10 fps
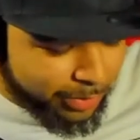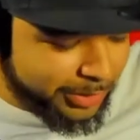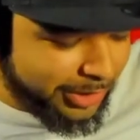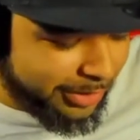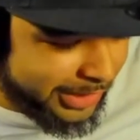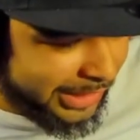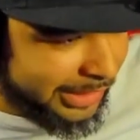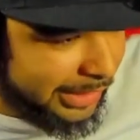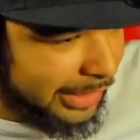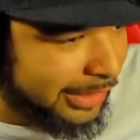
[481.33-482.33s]
what y'all
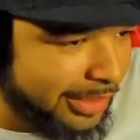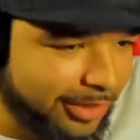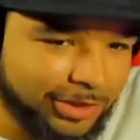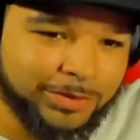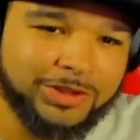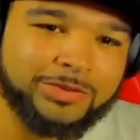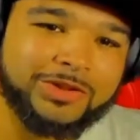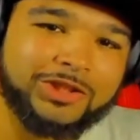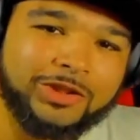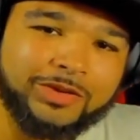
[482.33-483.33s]
did there. Y'all know what you
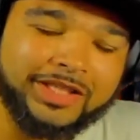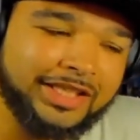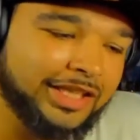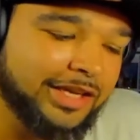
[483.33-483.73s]
was doing.